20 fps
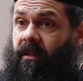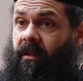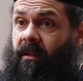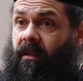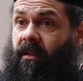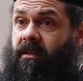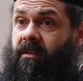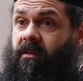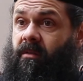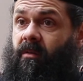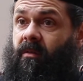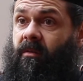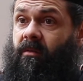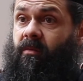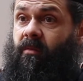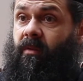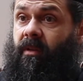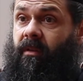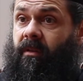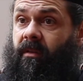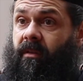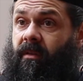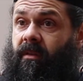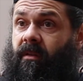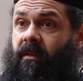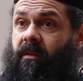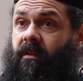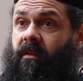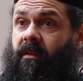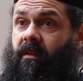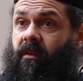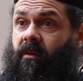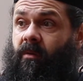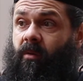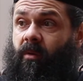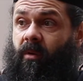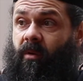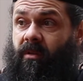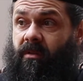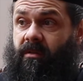It's not with
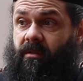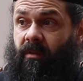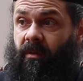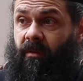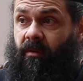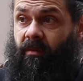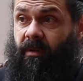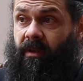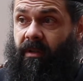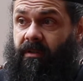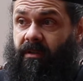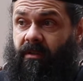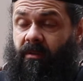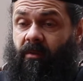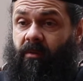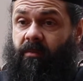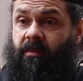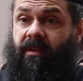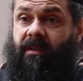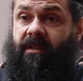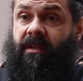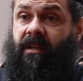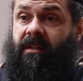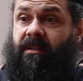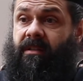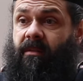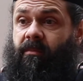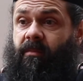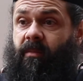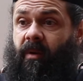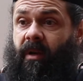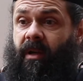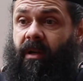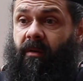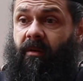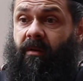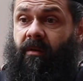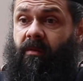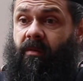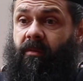words always. It could be just a
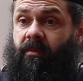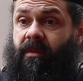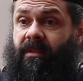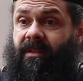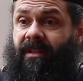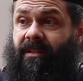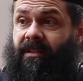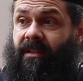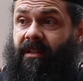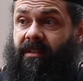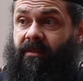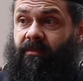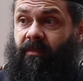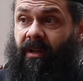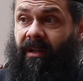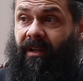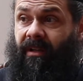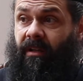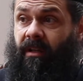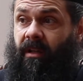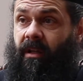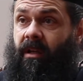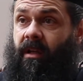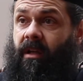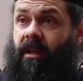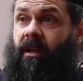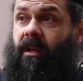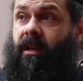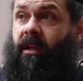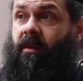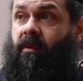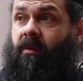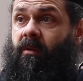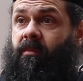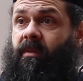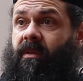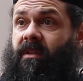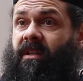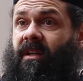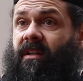prayer, or it could be just a smile, it
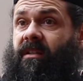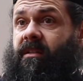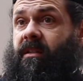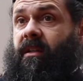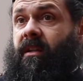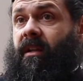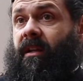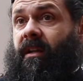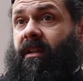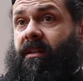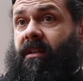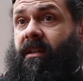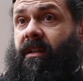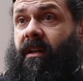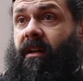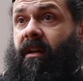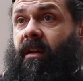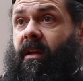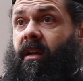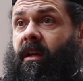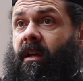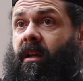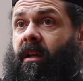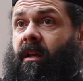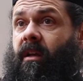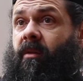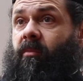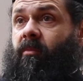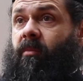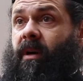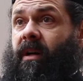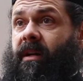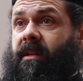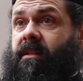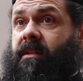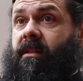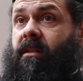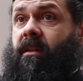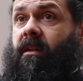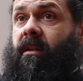could be just an idea.
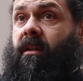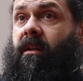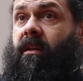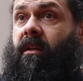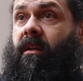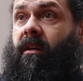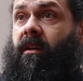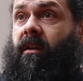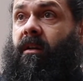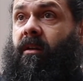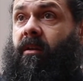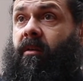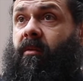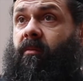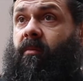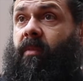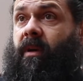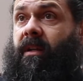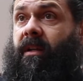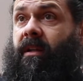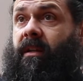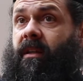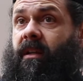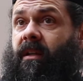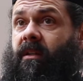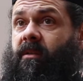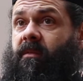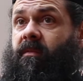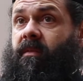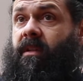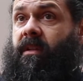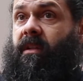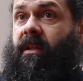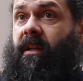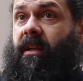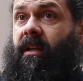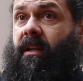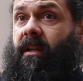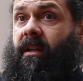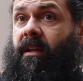But at the end of the
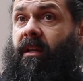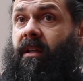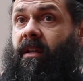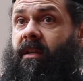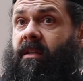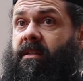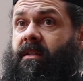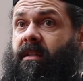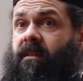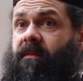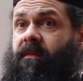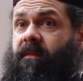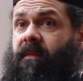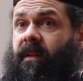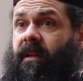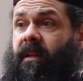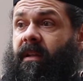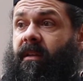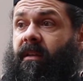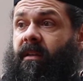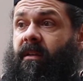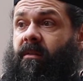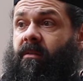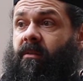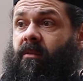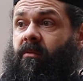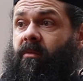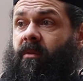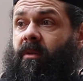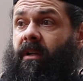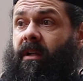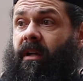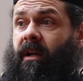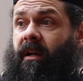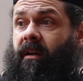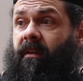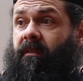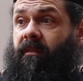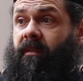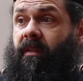day is the feeling that you will
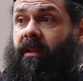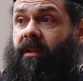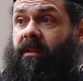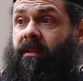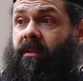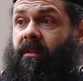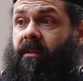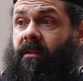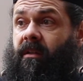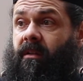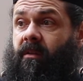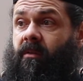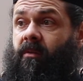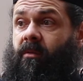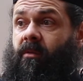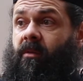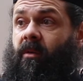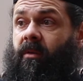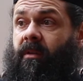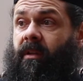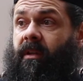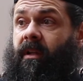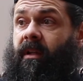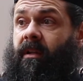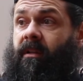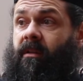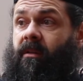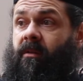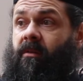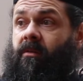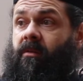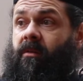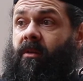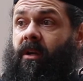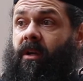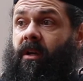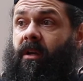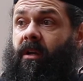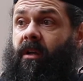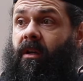have that you got that, you
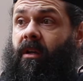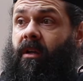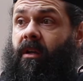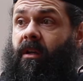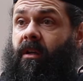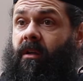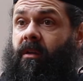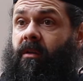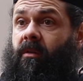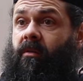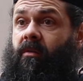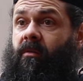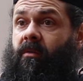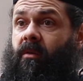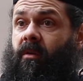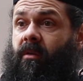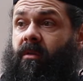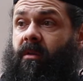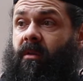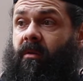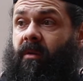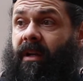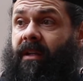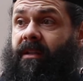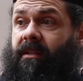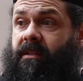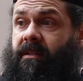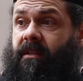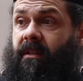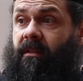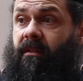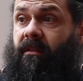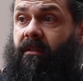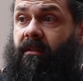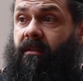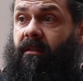got your answer.